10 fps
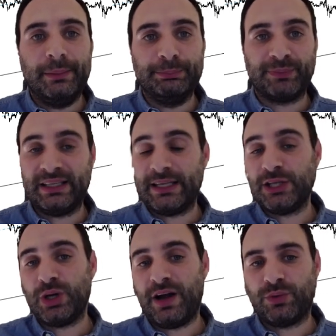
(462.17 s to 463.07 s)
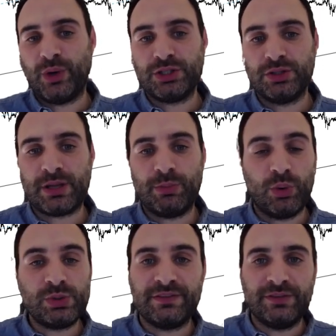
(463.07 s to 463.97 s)
in case you have questions, I'm
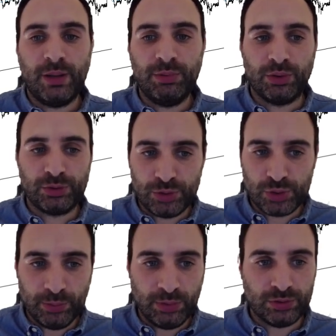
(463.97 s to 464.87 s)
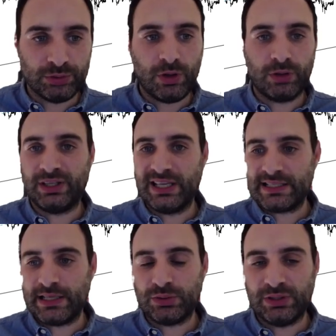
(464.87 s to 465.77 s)
always available on YouTube. Do not
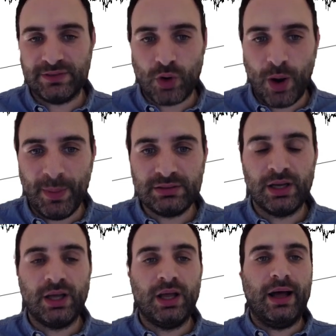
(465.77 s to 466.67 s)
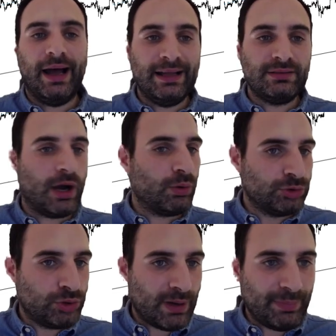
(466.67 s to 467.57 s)
hesitate to leave a comment, and I will
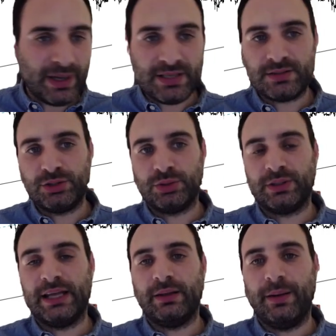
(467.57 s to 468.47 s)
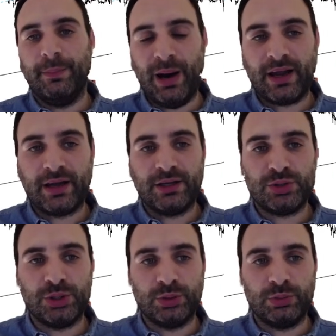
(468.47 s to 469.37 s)
do my best to get back to
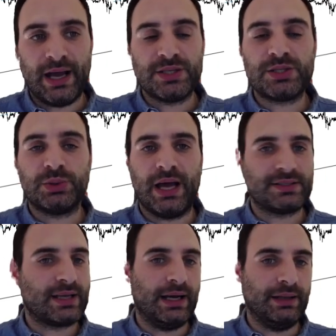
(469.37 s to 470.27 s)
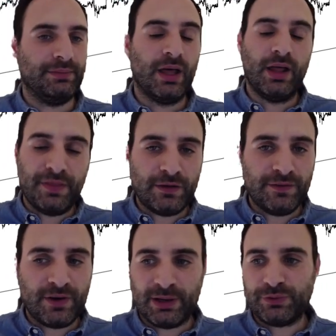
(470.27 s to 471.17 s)
you as soon as I can. Thank you
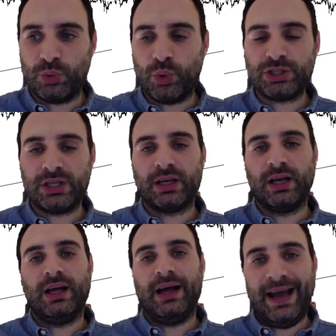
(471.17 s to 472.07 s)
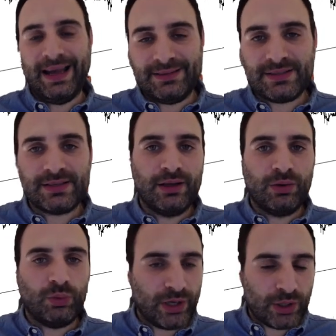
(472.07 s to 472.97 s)
very much for watching, and
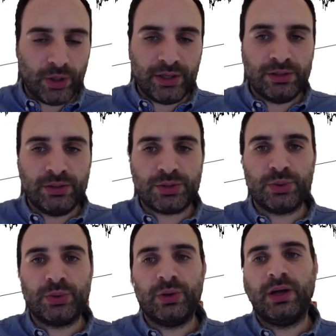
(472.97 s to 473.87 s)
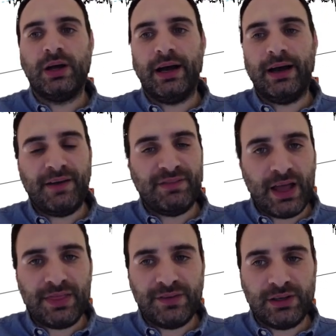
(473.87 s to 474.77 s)
we're going to have
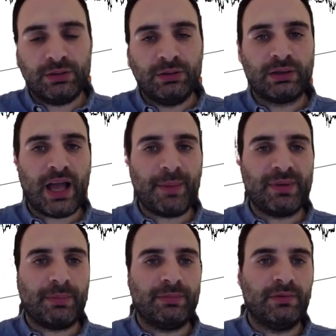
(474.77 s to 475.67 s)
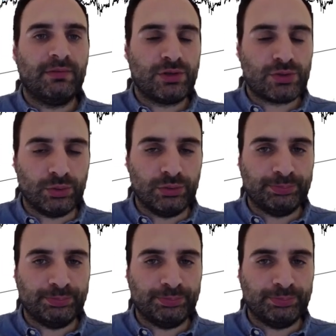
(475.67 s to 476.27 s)
another video coming up soon.